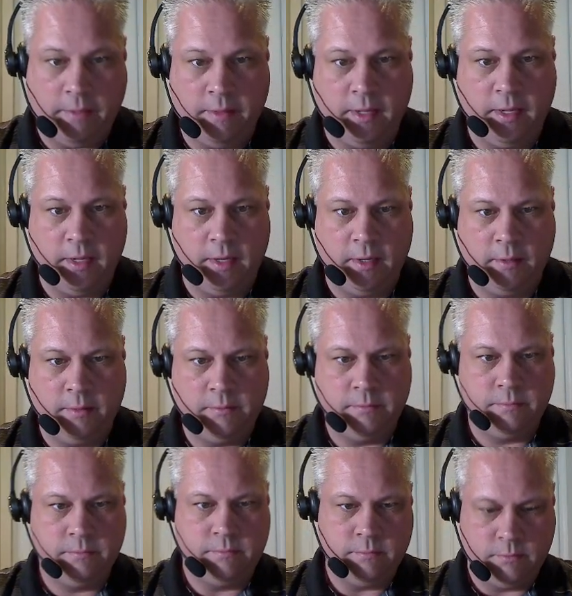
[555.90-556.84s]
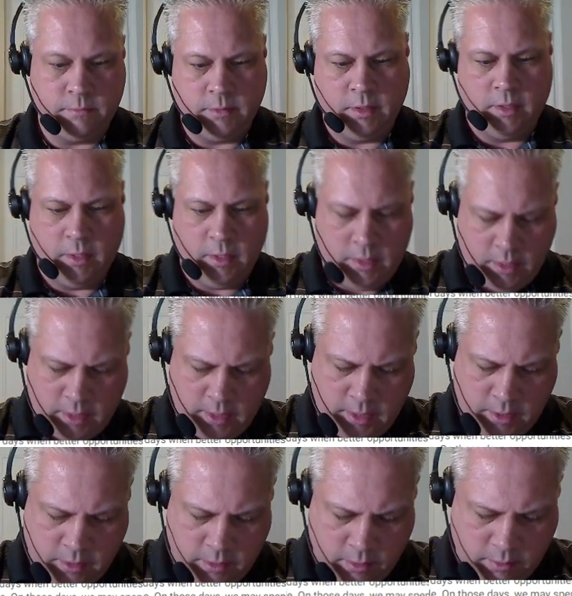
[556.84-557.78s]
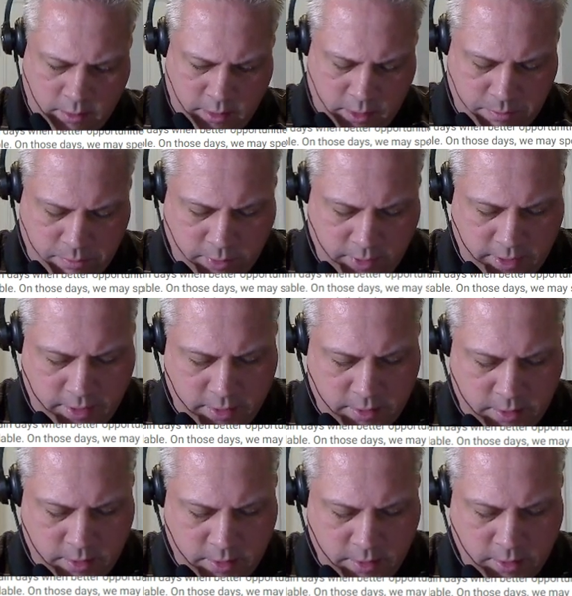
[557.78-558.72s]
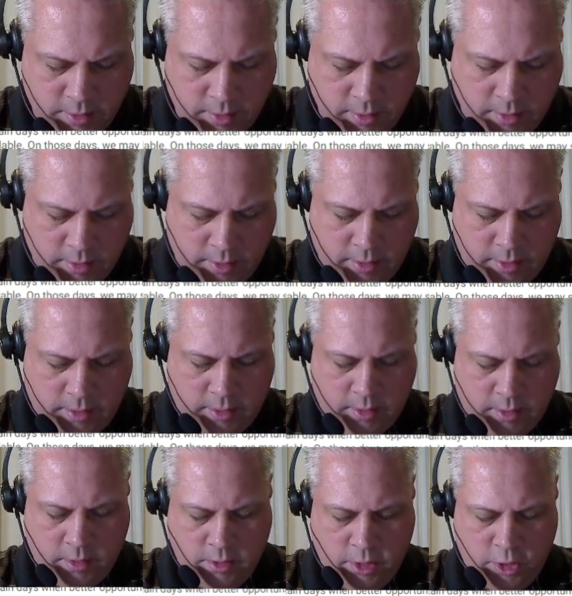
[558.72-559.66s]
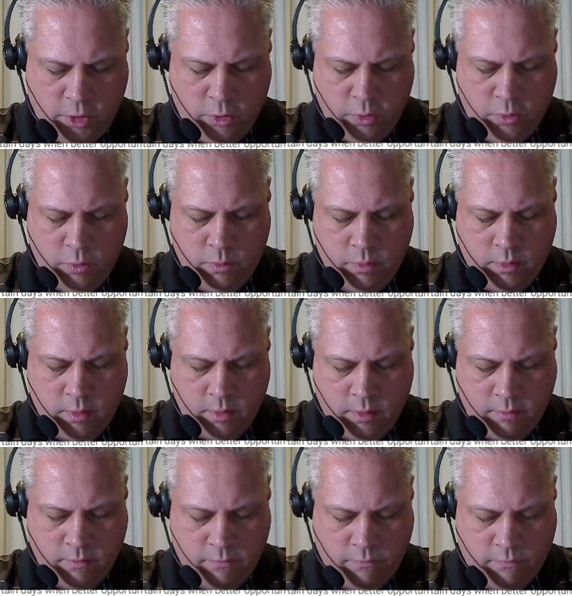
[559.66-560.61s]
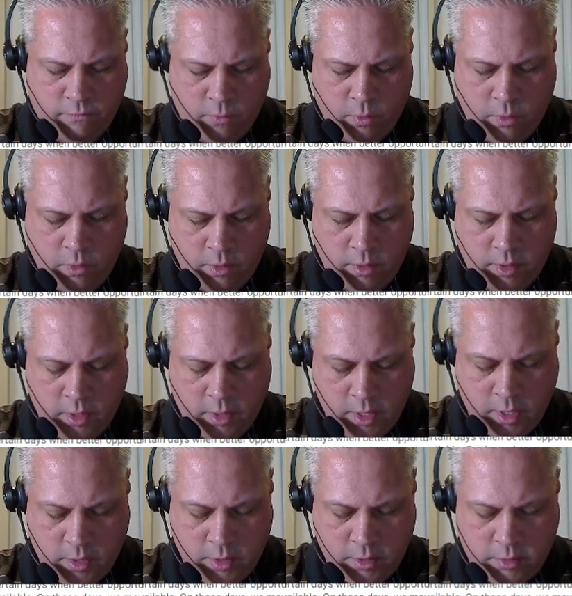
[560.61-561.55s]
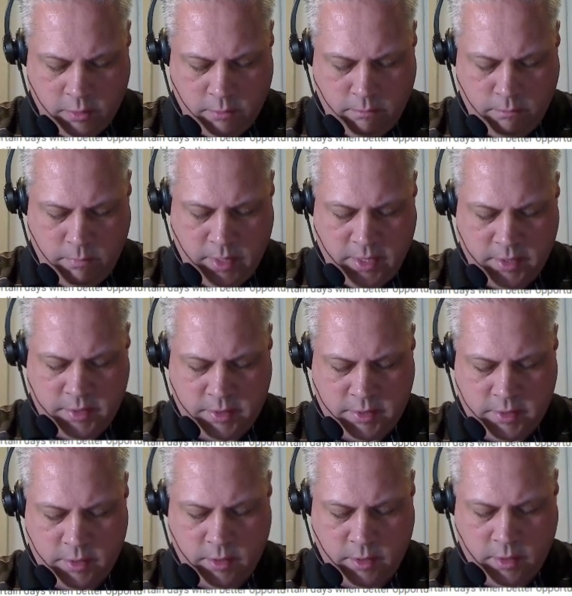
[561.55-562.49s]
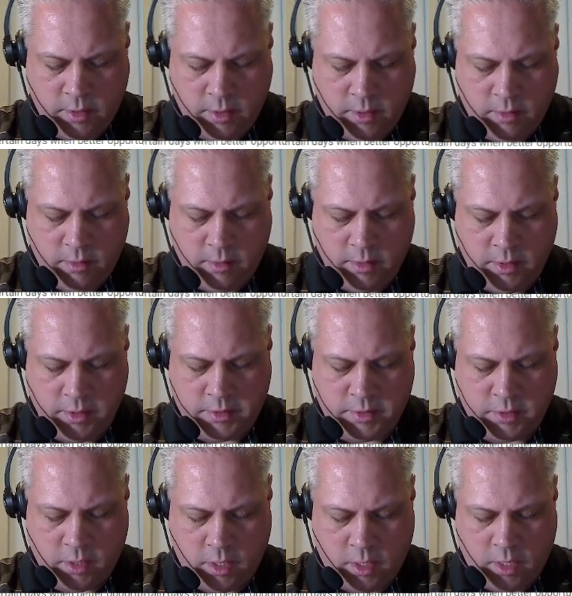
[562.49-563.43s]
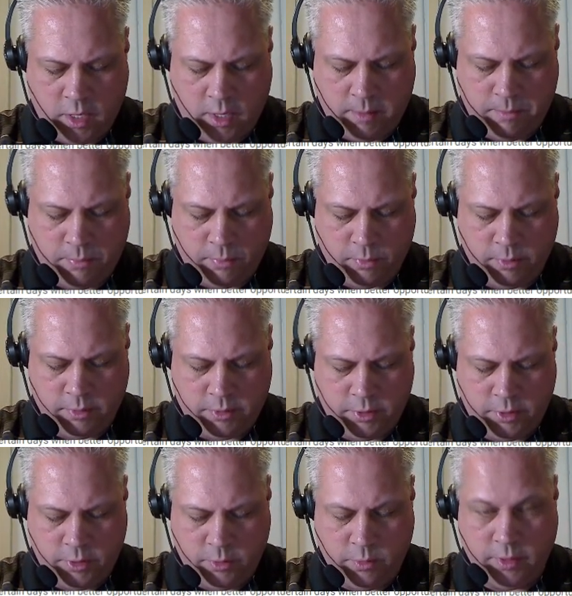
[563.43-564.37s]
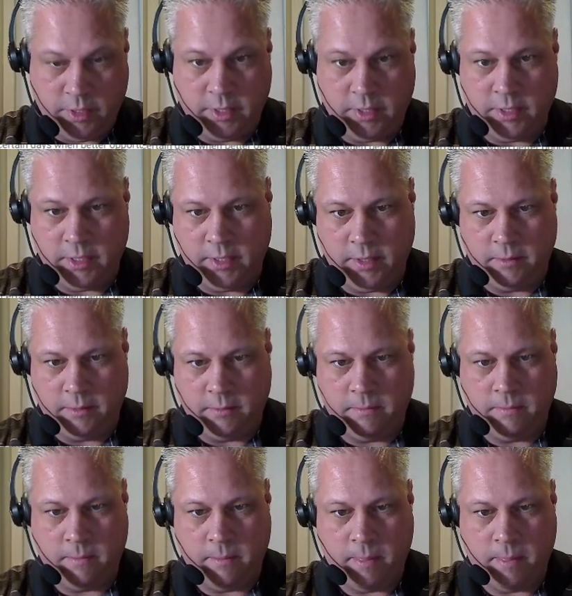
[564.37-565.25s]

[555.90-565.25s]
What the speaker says: And then in the little print, can you afford to miss this opportunity?